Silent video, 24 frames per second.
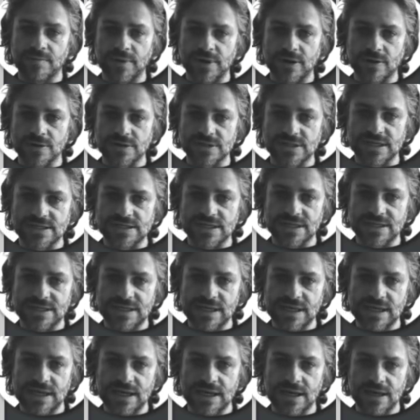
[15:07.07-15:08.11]
because there's a
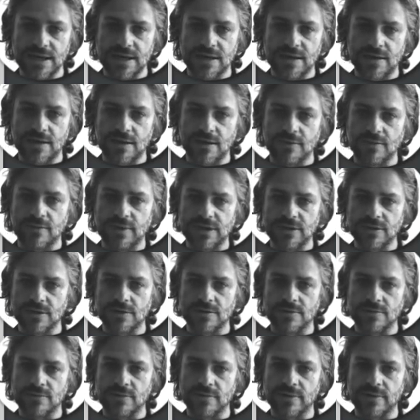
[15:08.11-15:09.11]
D here, we don't,